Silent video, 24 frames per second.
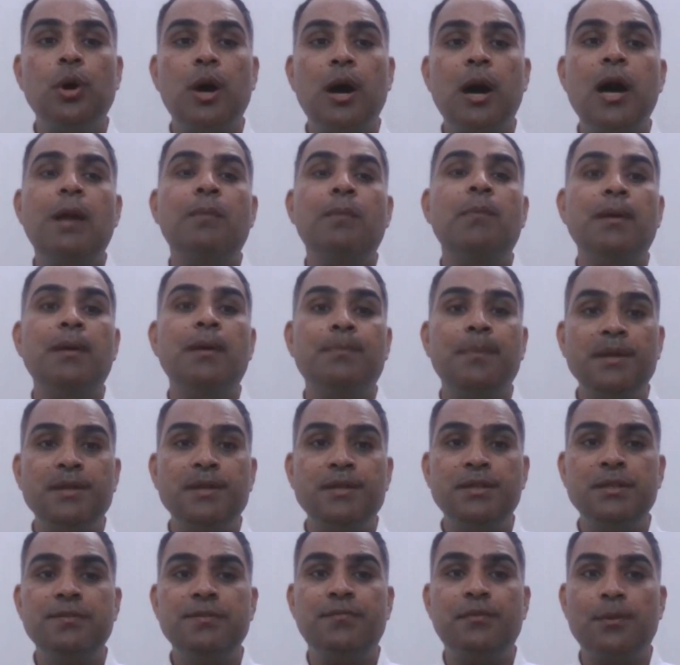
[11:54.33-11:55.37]
are my
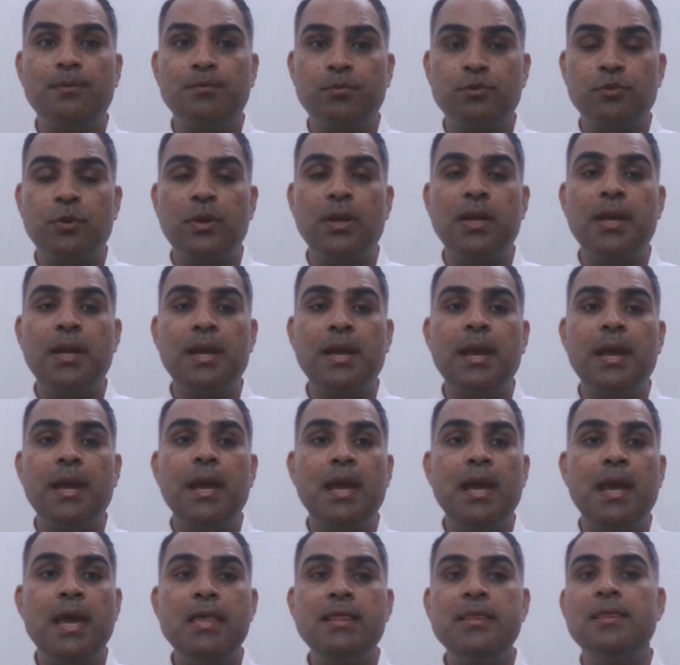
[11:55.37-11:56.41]
patients from today,
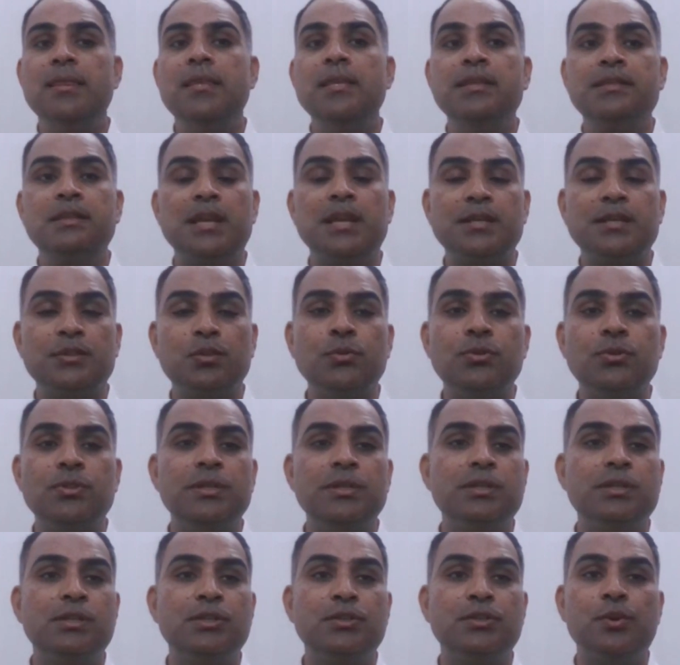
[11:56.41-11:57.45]
and this
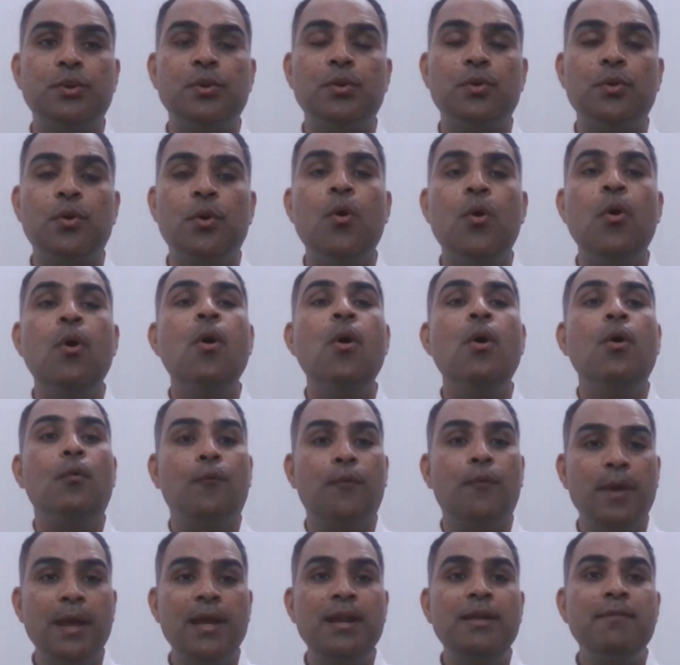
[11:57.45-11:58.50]
association is going to go
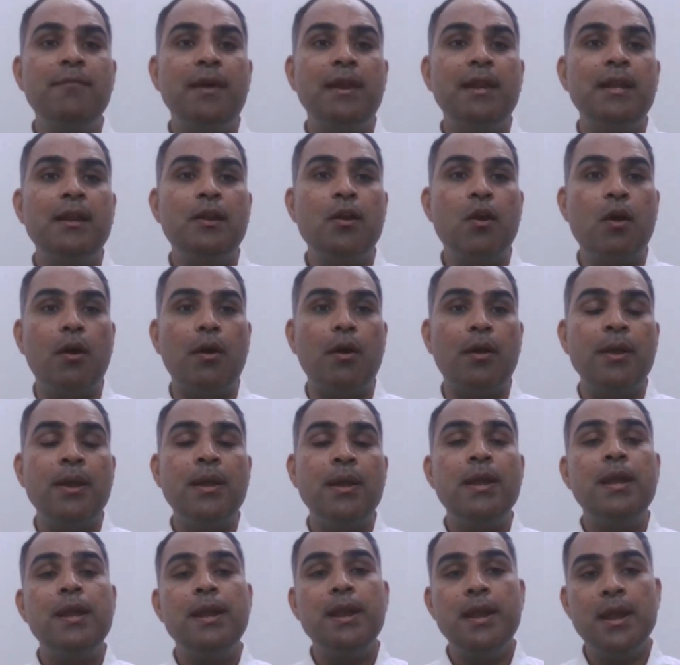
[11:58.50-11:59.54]
very, very long.
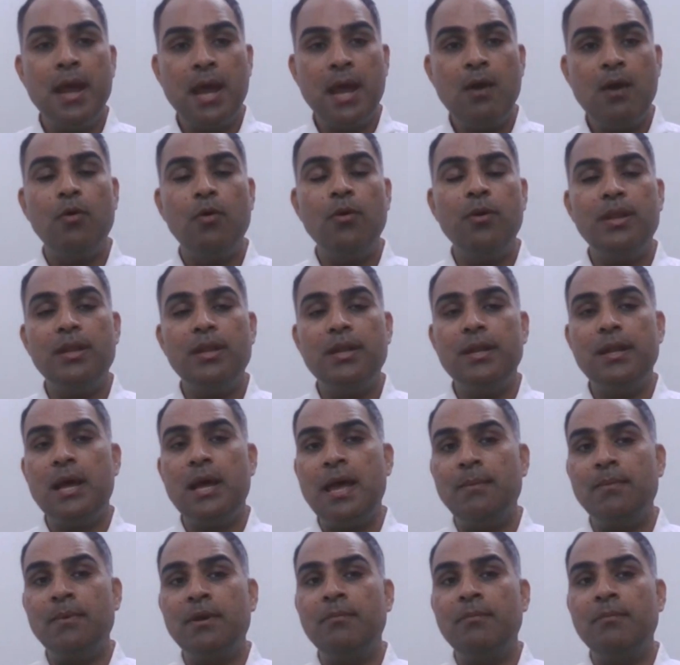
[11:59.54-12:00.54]
Now that I'm